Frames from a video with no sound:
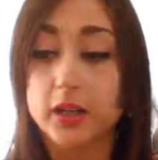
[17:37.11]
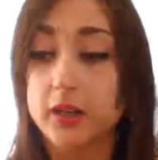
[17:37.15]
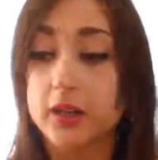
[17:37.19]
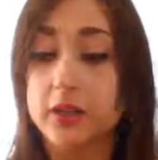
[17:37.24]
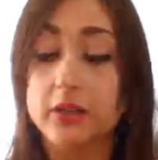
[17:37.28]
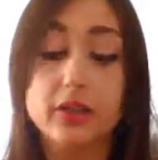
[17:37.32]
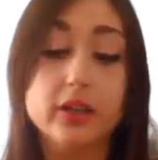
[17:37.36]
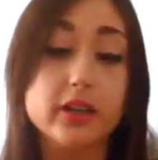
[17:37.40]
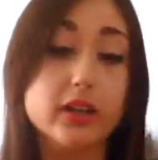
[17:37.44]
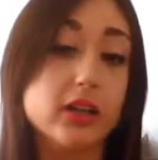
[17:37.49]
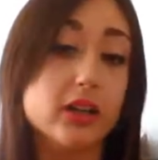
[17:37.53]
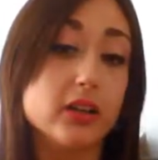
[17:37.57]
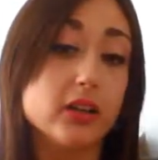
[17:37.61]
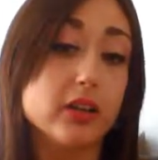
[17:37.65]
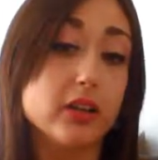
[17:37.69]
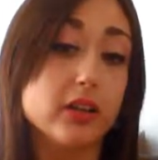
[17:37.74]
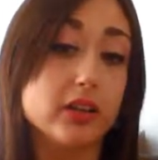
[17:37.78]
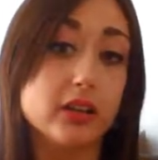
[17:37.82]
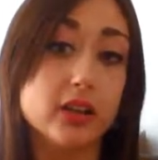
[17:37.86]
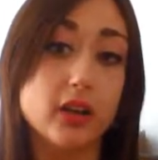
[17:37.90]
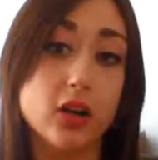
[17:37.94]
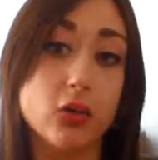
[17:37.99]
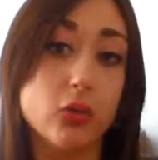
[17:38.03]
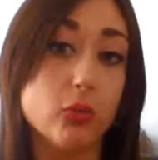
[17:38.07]
because it
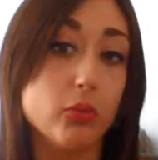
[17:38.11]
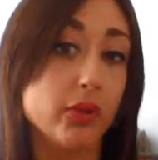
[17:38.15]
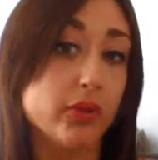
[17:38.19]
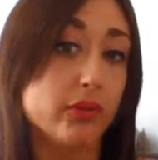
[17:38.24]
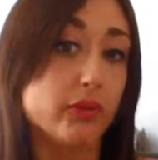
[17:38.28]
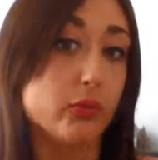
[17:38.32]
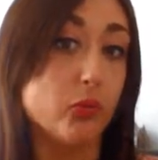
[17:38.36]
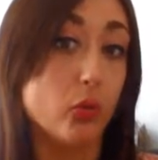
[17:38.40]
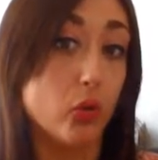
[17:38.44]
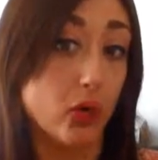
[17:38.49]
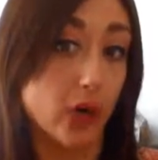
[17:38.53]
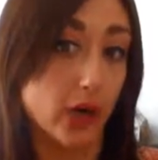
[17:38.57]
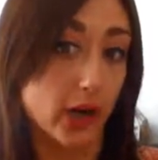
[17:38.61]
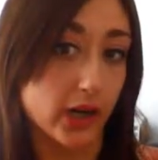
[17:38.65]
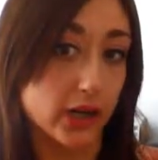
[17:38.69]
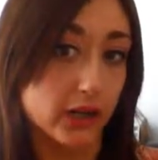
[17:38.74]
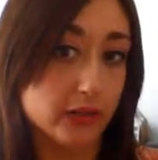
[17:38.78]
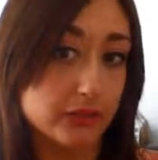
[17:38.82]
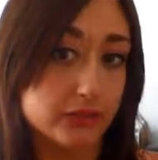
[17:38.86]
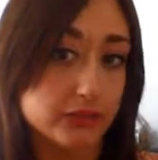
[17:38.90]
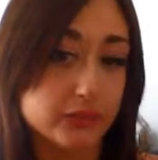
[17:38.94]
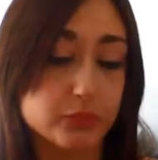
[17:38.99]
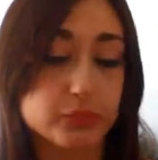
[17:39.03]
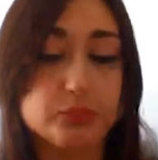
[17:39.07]
doesn't always
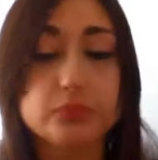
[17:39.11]
work.